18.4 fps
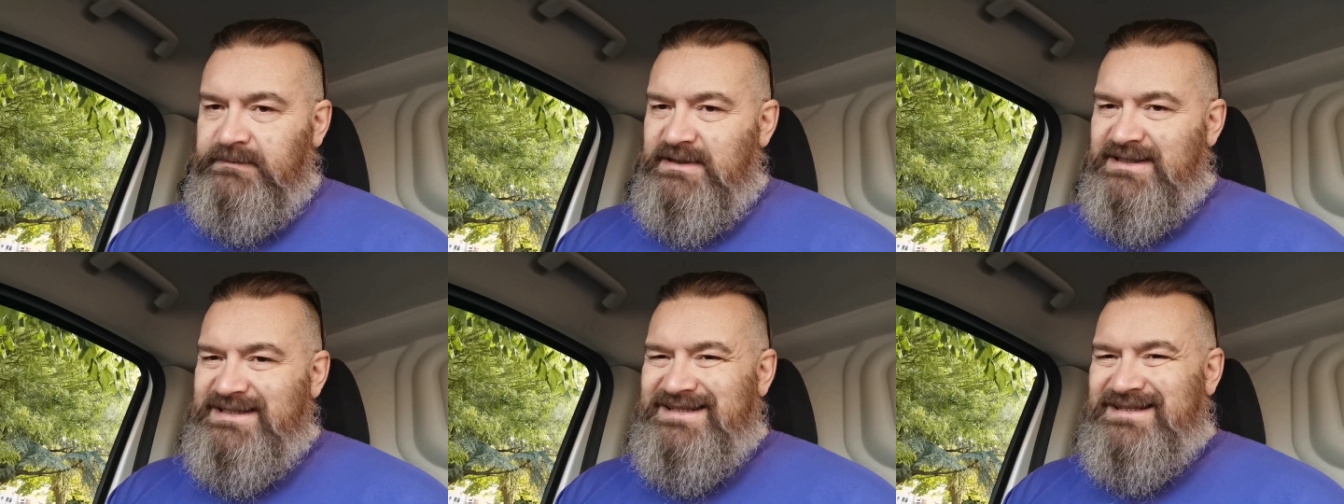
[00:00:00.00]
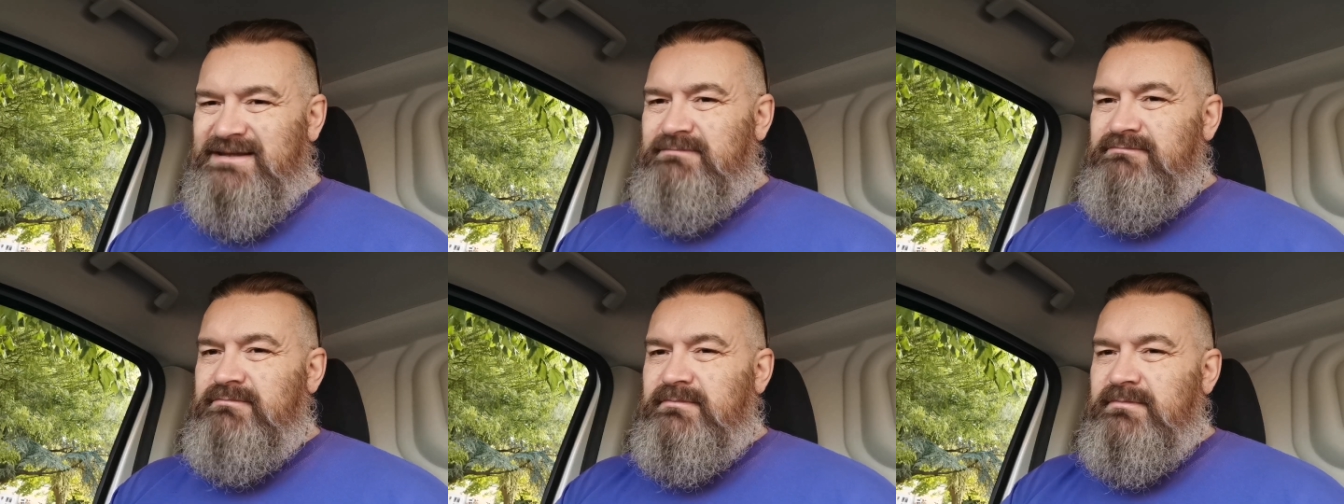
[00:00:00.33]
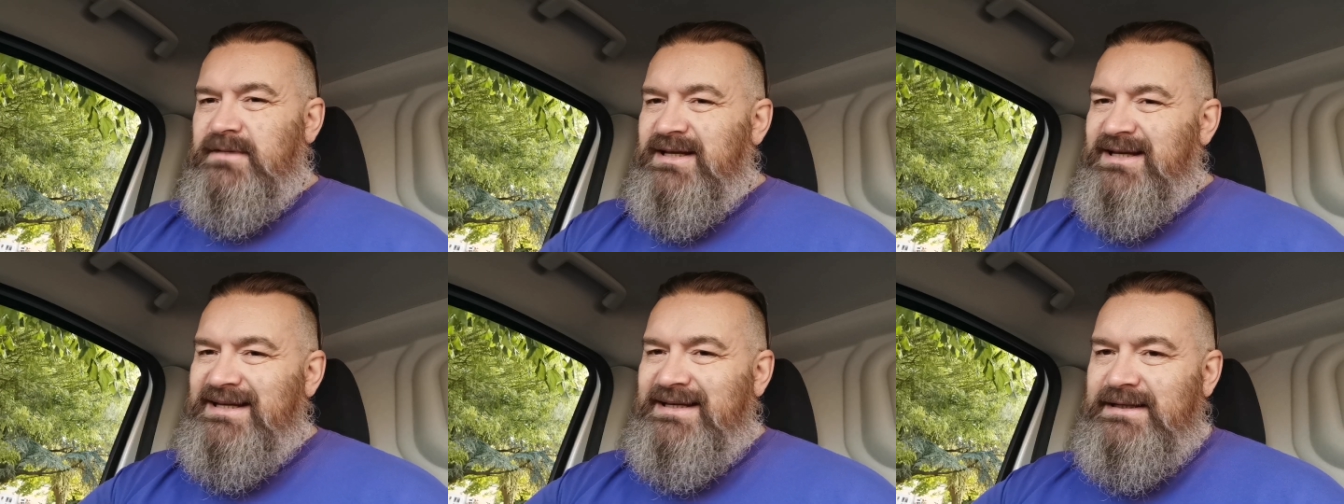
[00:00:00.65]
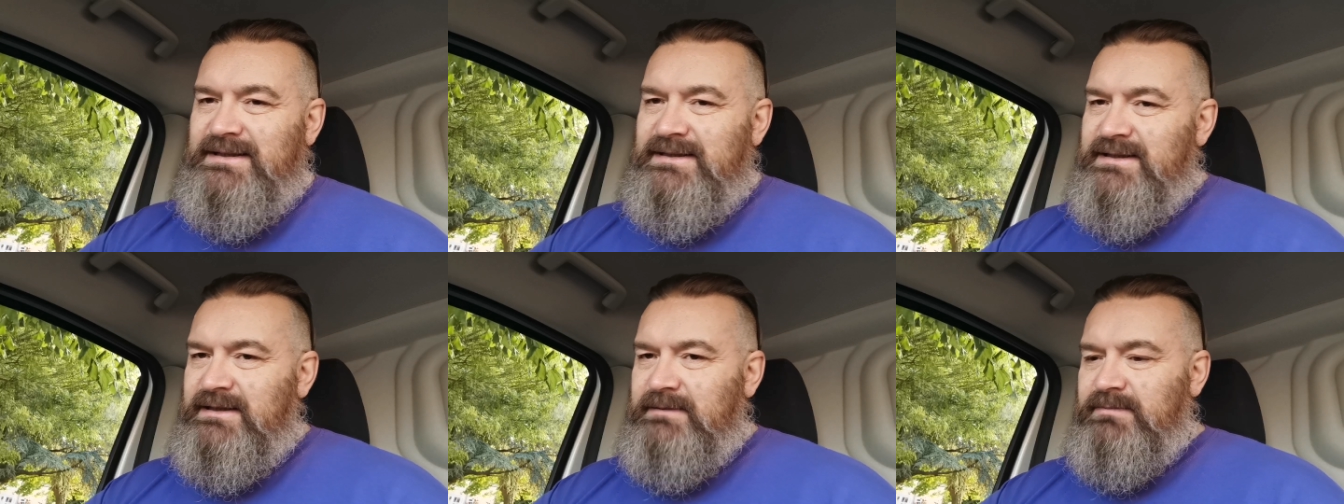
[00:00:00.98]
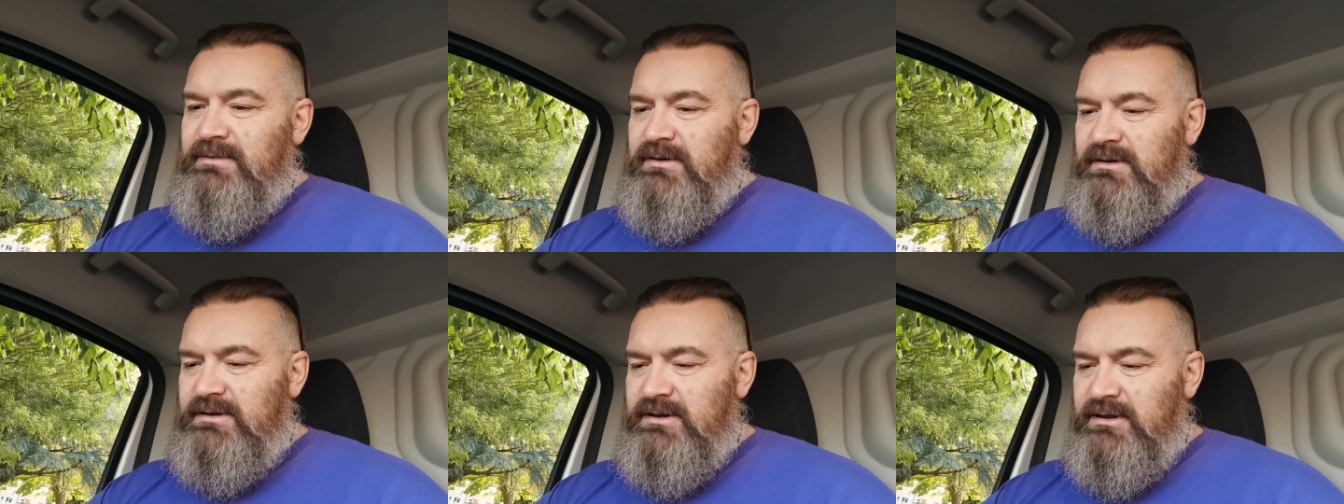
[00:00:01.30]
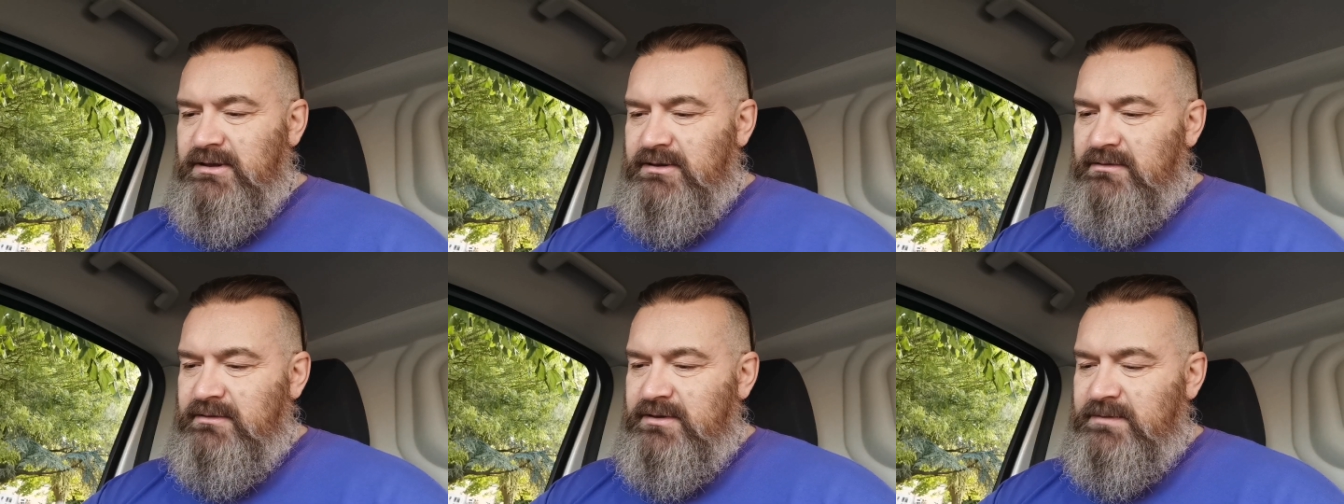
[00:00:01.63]
This is easy book to
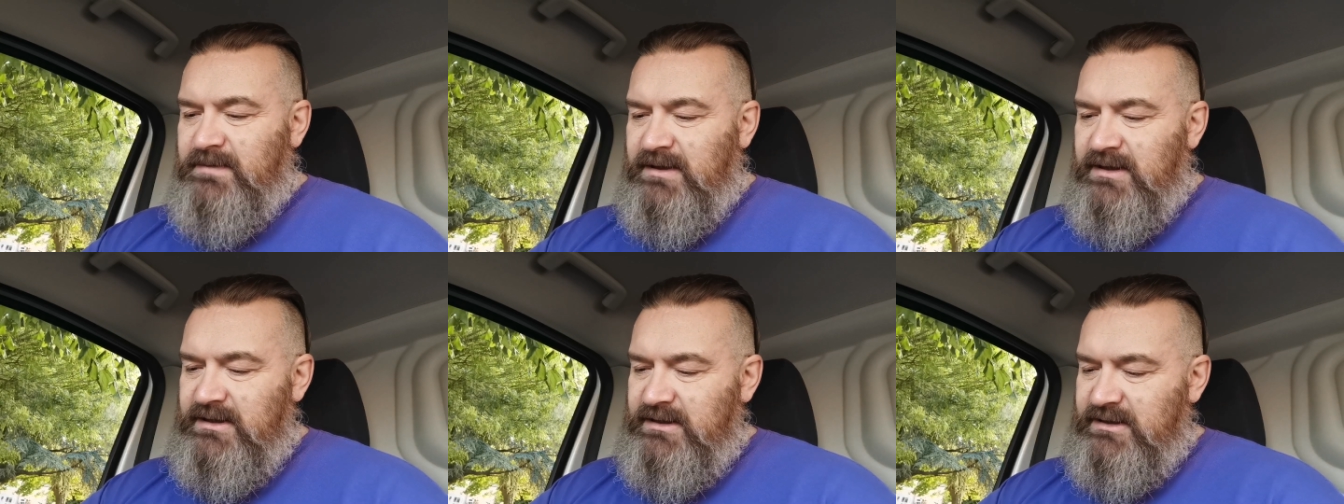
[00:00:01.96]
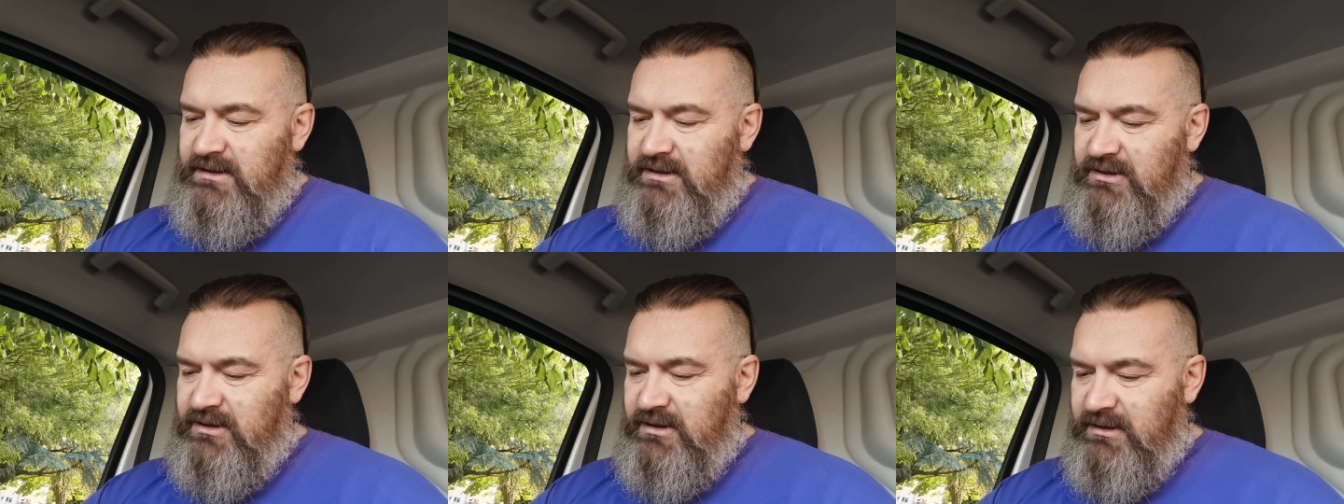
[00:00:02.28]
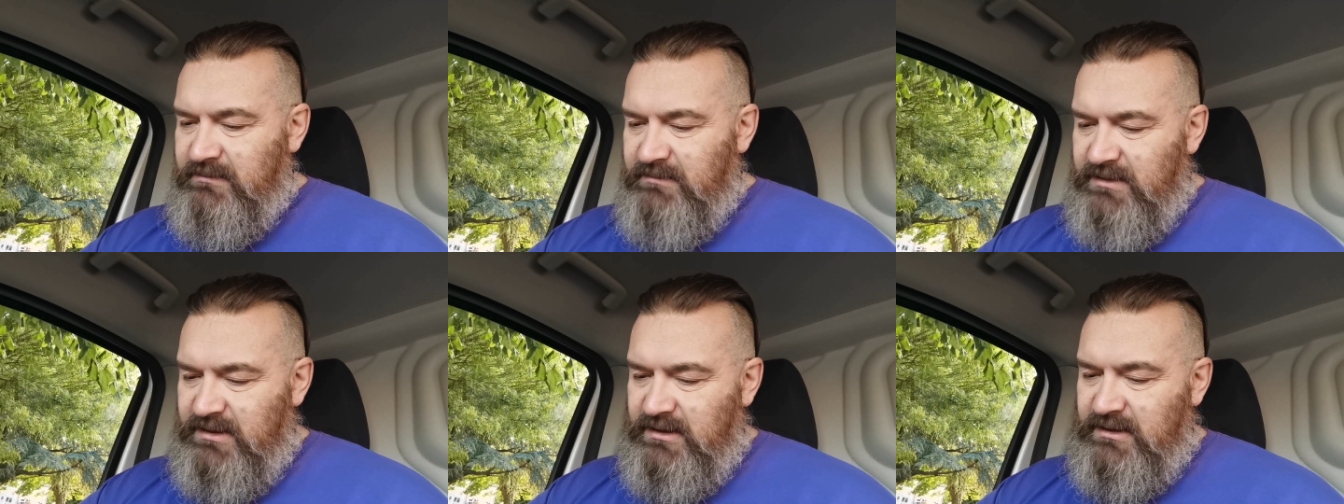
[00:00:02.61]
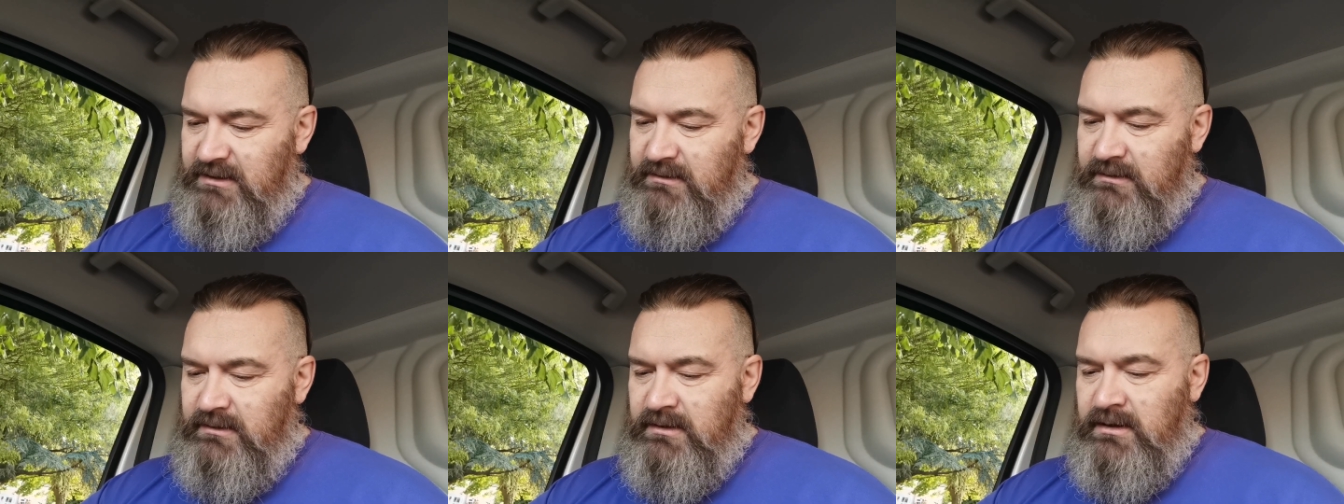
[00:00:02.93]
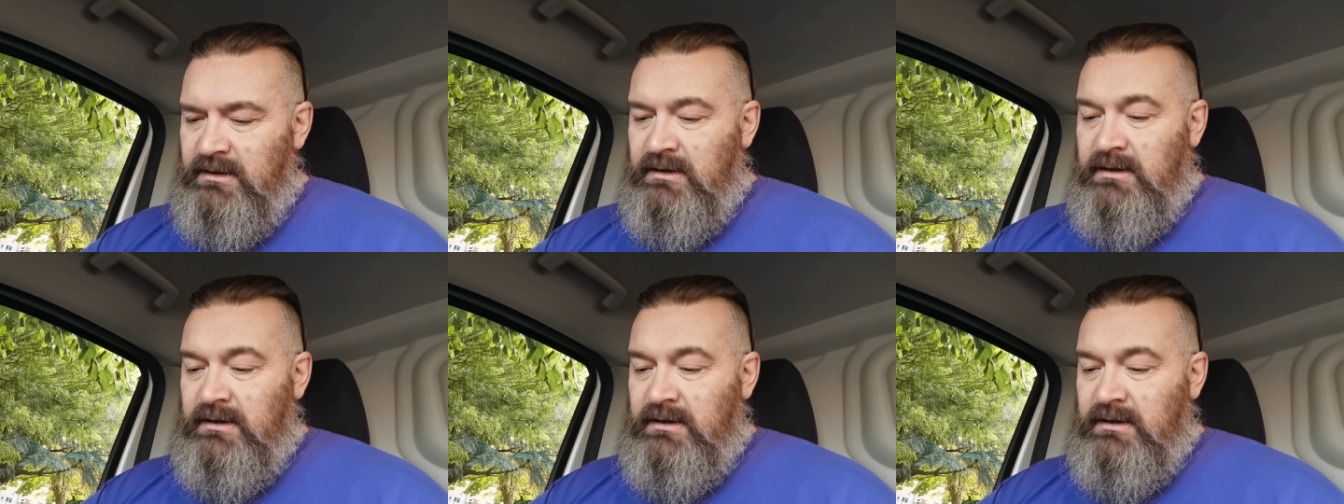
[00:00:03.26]
use by Lisa Chamberlain.